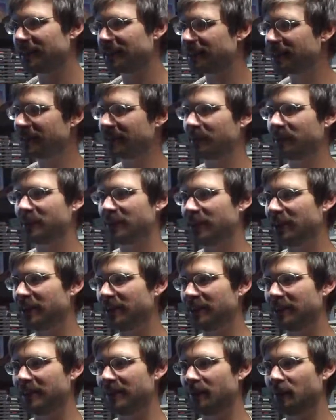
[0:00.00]
something,
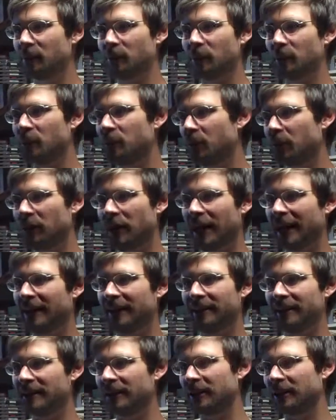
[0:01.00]
well, I
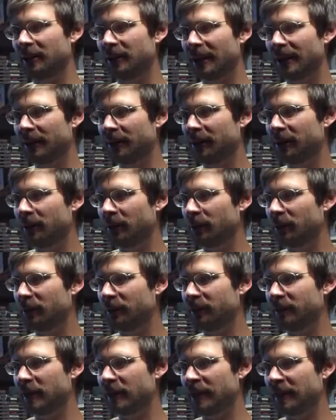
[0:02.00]
don't know
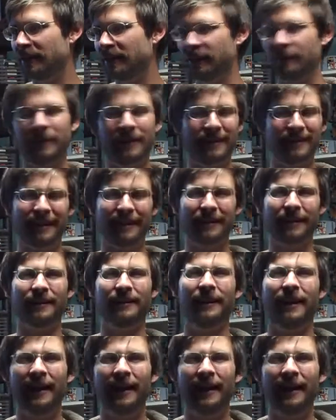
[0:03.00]
if it has to be because I didn't